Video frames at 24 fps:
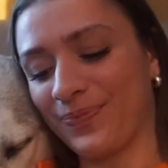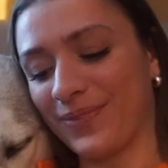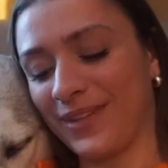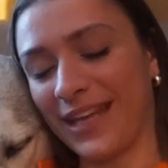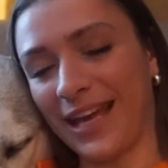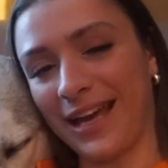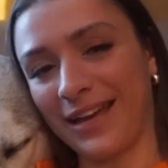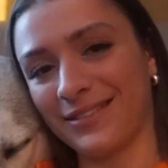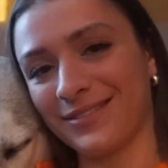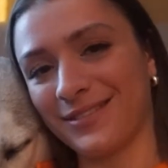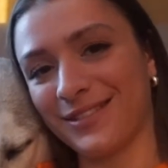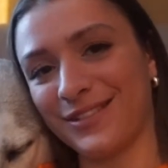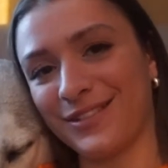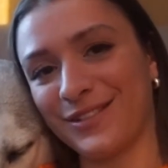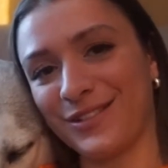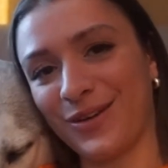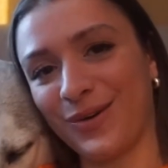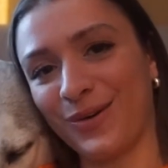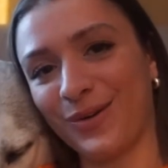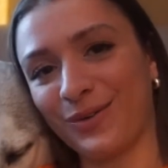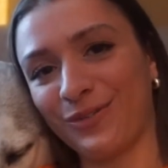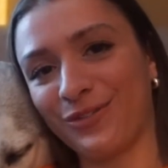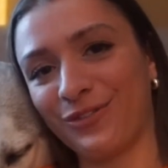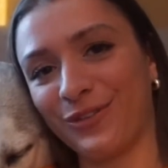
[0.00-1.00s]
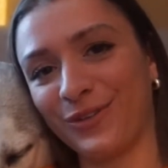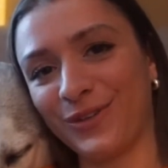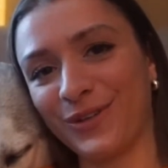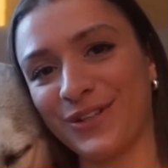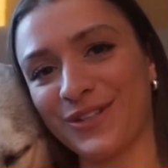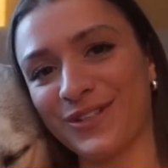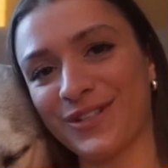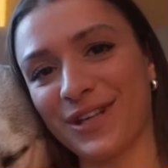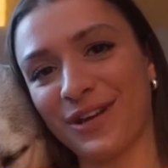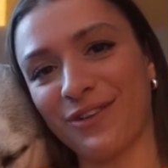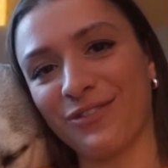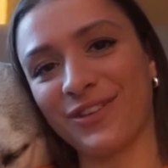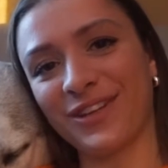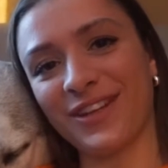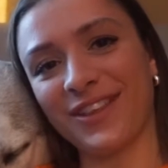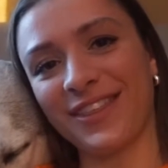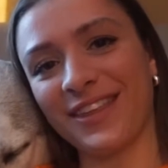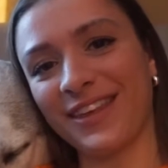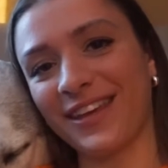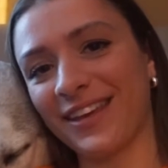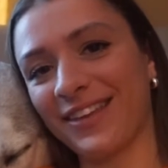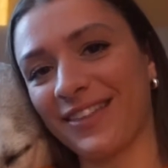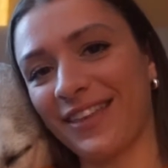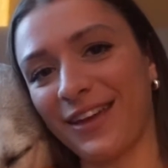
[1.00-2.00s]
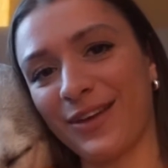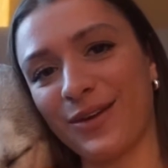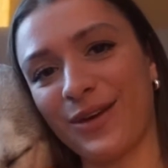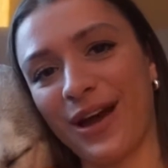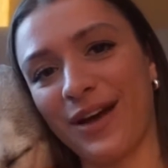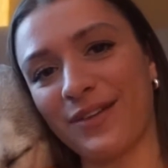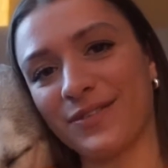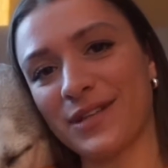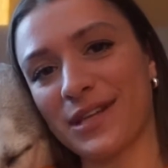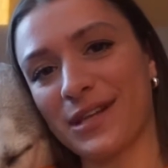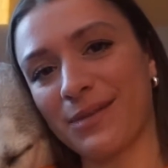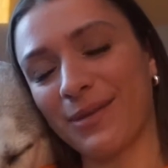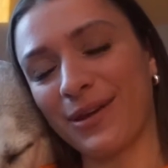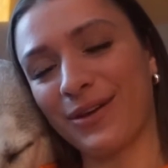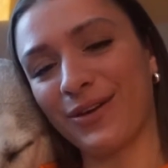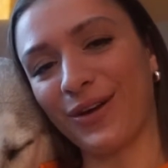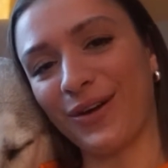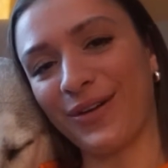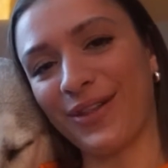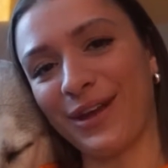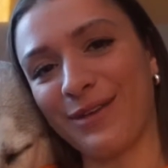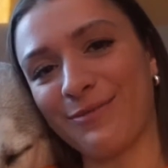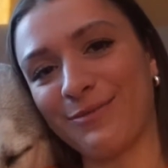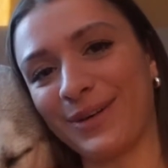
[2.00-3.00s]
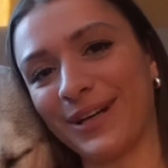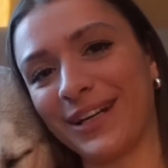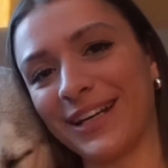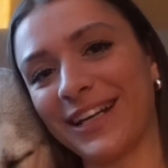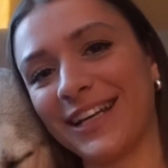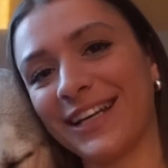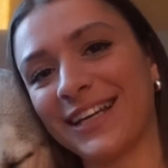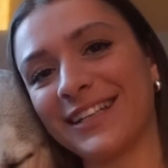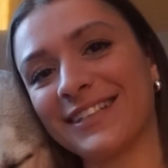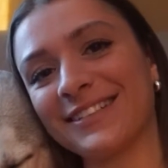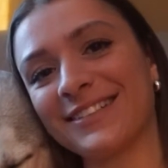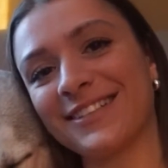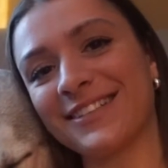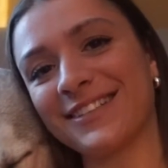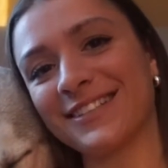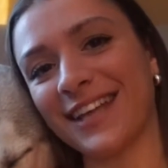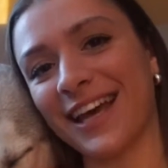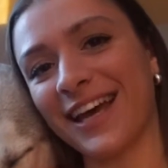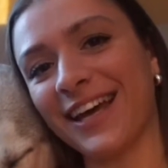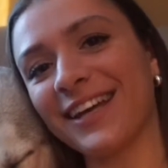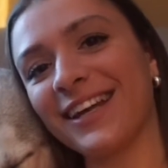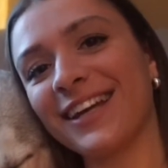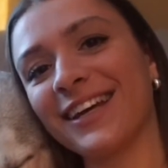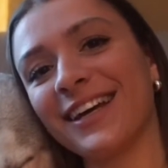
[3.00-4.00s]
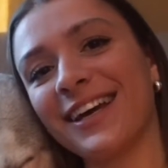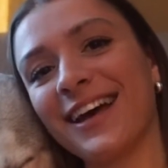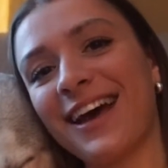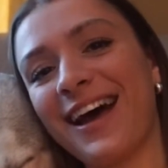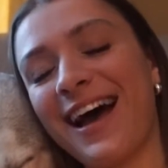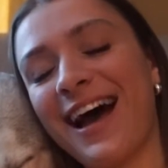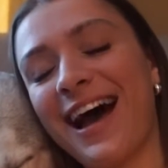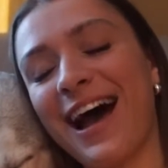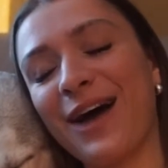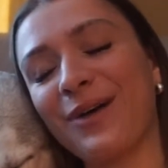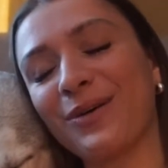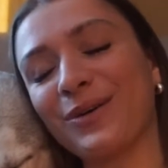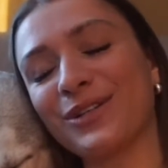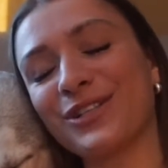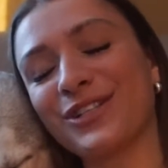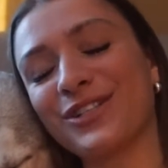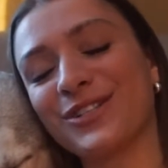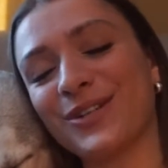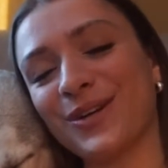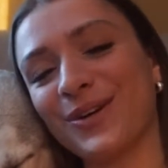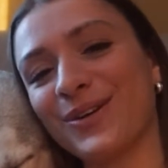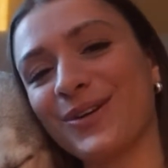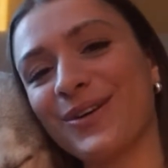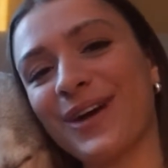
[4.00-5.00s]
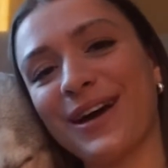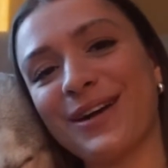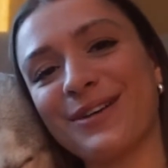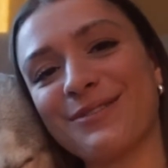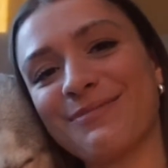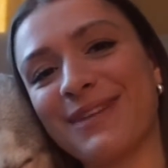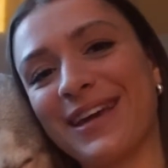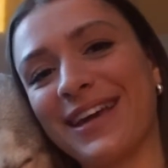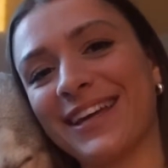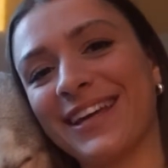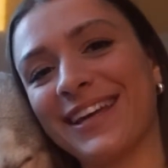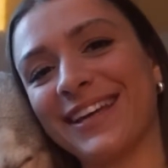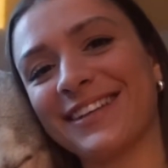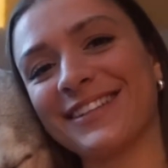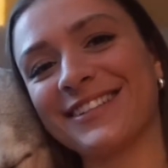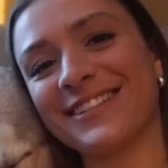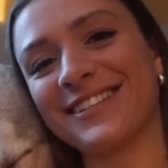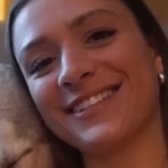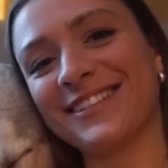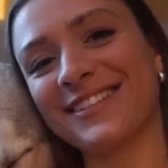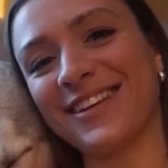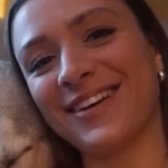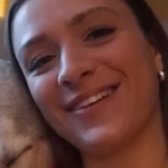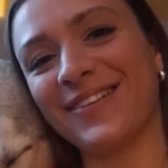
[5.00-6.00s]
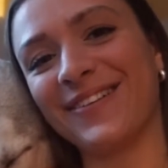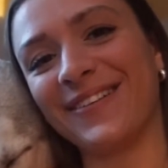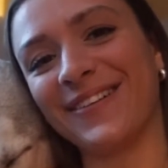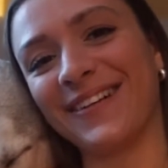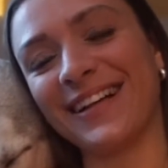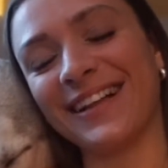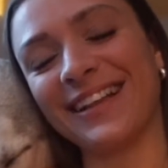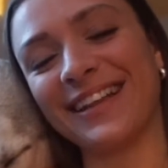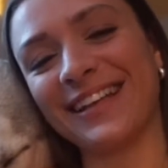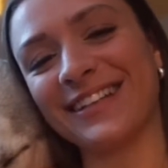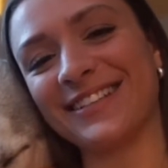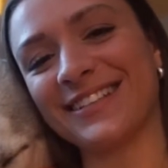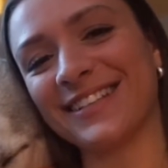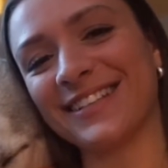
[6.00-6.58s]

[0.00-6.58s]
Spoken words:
yeah, don't fool yourself into thinking that you have to spend all that money. Instead, I will show you how to make it, so let's